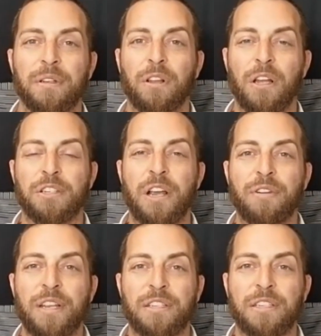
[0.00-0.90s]

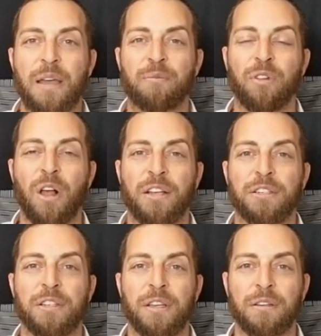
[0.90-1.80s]
Longevity escape
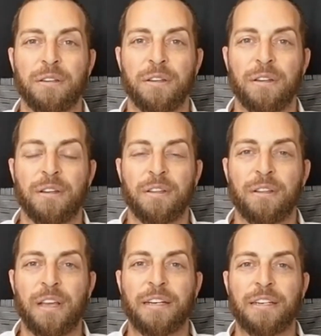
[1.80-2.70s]
velocity.
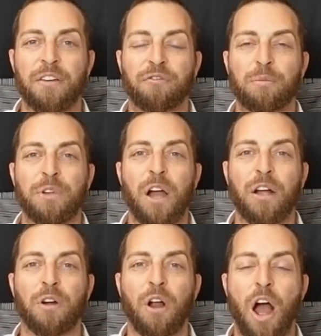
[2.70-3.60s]
The idea from
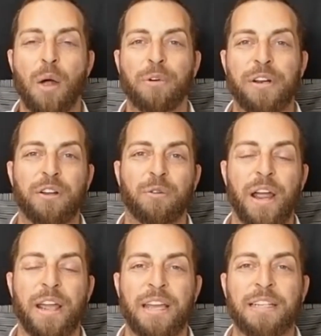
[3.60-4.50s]
Dr. Aubrey de
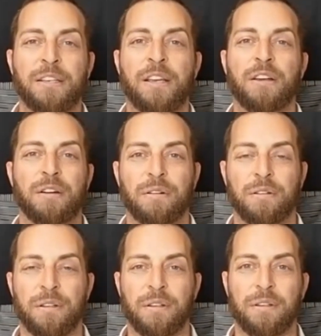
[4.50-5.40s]
Grey, it's here.
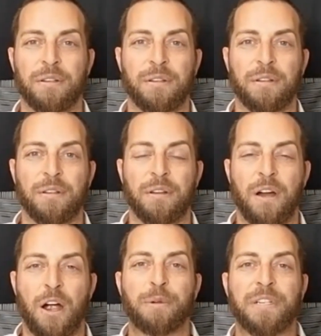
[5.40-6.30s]

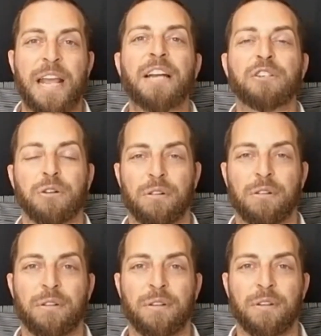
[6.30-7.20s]
Our potential
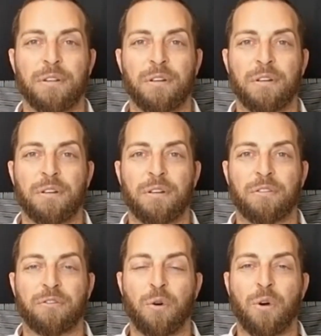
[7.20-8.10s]

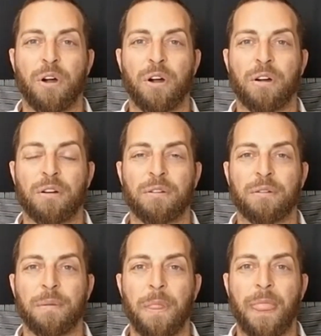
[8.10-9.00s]
for
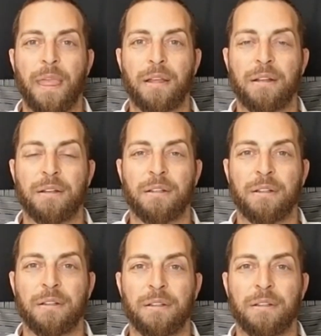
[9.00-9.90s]

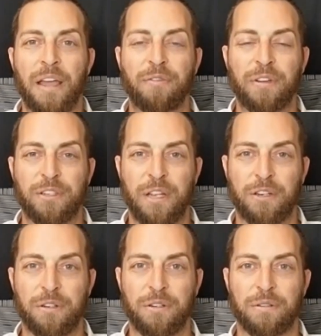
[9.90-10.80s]
life extension.